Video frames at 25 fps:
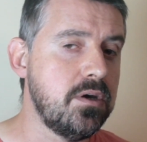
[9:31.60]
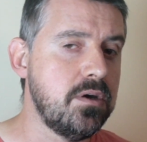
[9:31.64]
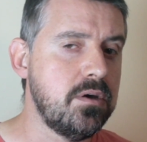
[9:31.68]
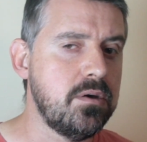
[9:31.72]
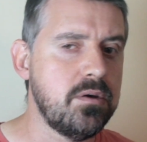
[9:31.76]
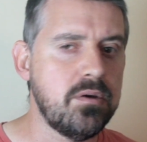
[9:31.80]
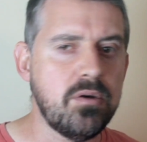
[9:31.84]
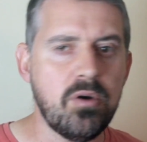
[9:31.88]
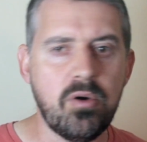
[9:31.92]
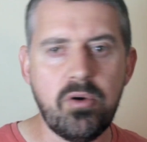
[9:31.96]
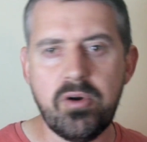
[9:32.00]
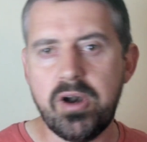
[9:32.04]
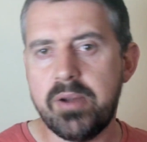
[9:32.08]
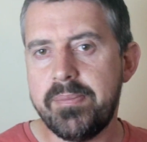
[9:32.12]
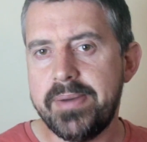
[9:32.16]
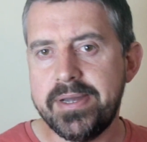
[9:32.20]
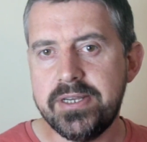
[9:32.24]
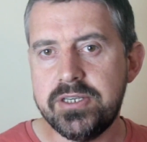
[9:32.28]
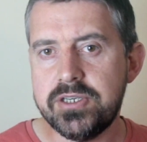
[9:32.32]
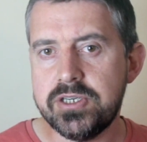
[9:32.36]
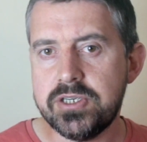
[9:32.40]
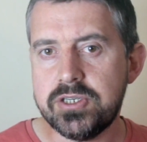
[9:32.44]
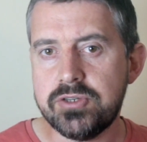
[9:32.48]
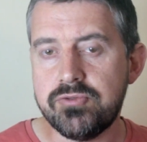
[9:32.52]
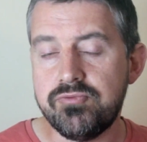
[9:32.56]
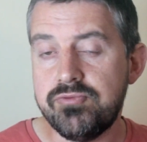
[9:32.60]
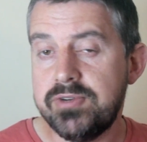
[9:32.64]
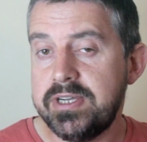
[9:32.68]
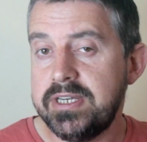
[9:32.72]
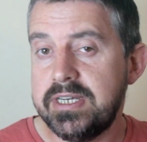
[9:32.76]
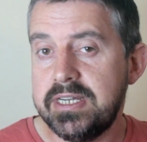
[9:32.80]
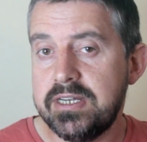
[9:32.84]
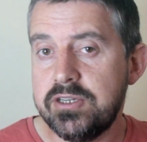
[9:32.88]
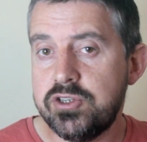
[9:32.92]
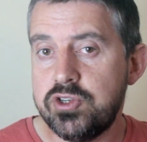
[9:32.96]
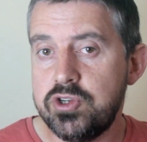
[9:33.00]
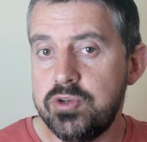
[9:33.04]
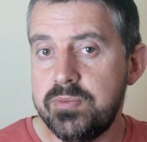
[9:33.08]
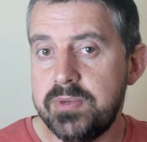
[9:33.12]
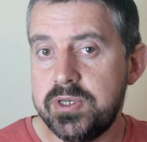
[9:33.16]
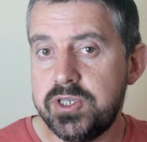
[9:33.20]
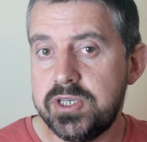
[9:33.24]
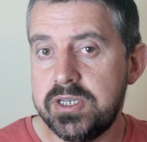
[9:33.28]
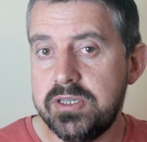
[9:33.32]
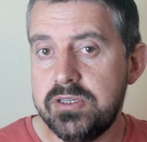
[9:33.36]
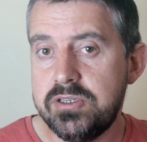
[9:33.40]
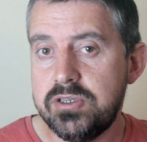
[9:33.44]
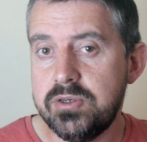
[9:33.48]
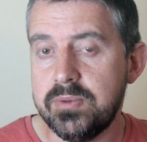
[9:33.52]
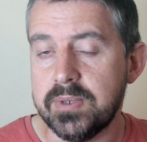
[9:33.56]
Or am I just reading too much
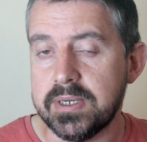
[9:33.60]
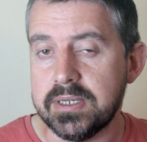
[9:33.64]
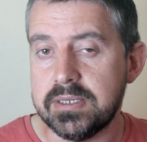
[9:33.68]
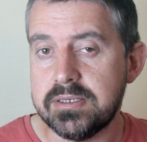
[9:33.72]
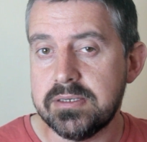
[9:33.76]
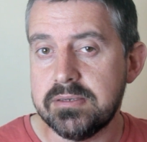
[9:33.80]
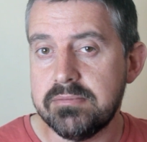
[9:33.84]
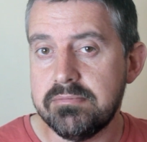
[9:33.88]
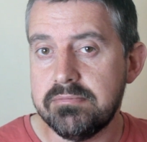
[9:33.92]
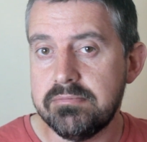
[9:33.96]
into it?